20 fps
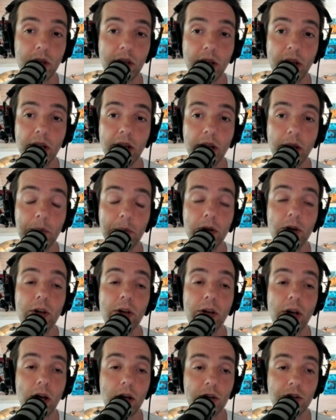getting $1 million
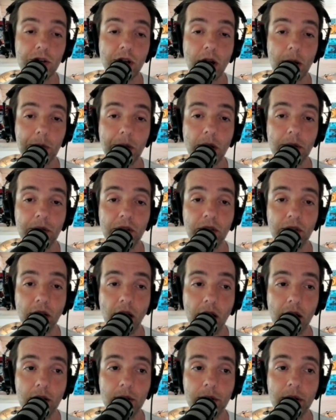chopped off his
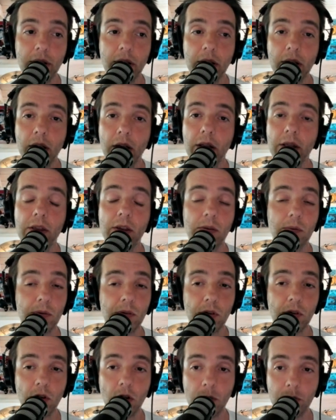salary. This was
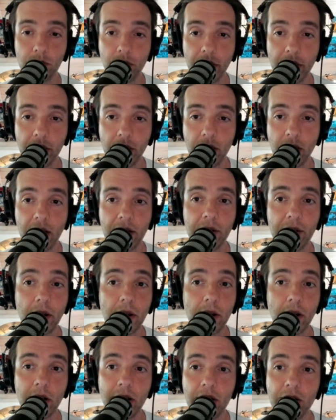a no-brainer. I said
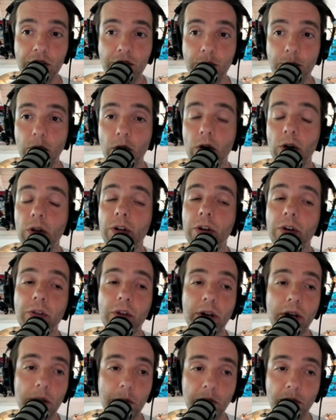it on HQ earlier in the
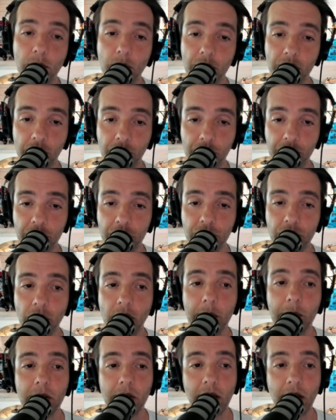day before it was official. I'm